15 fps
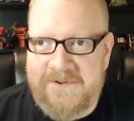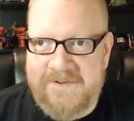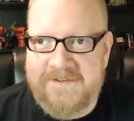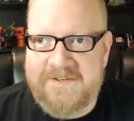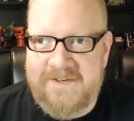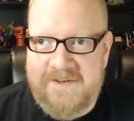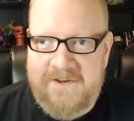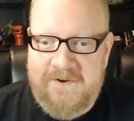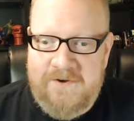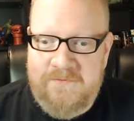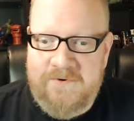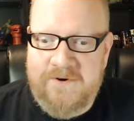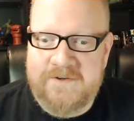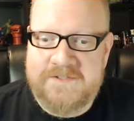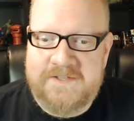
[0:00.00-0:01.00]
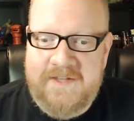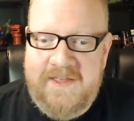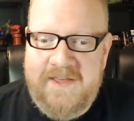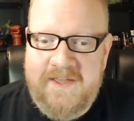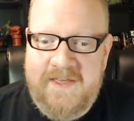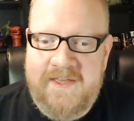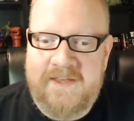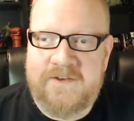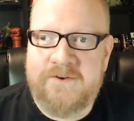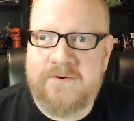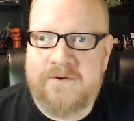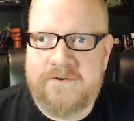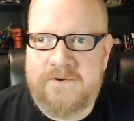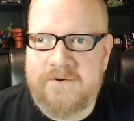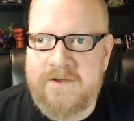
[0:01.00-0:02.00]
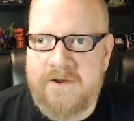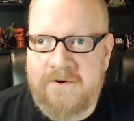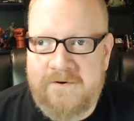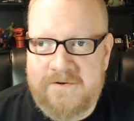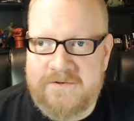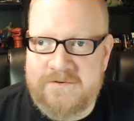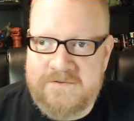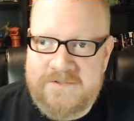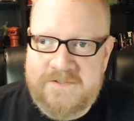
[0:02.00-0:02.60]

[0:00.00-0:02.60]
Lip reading: it works a lot kinder on your characters.